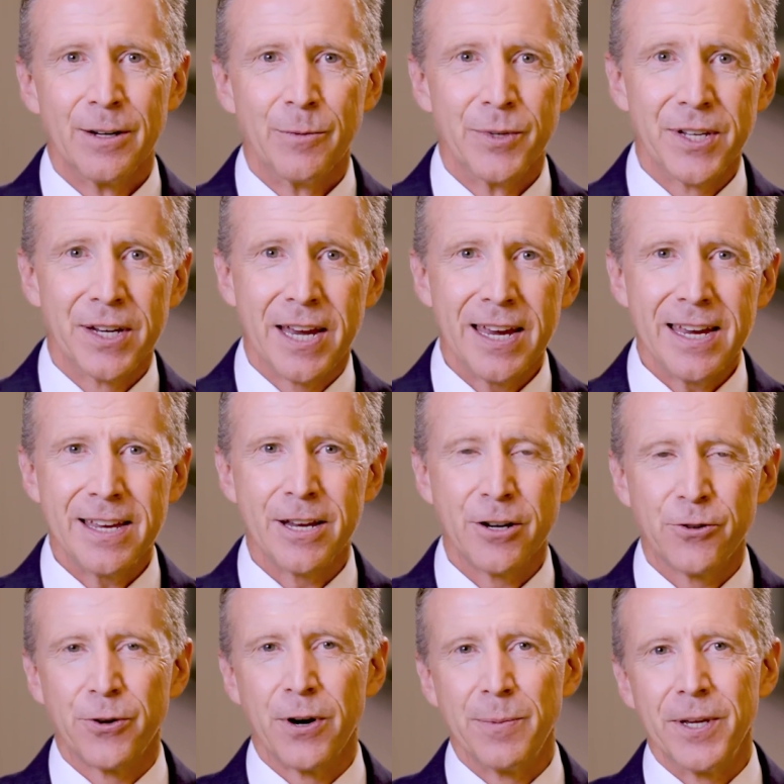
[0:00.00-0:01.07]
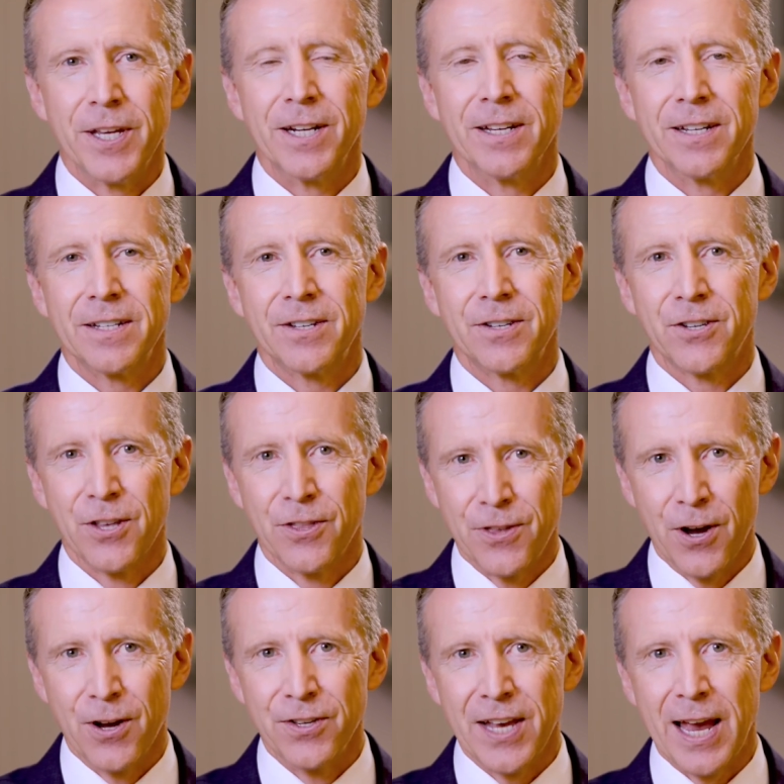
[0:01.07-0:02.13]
was a key contributor to those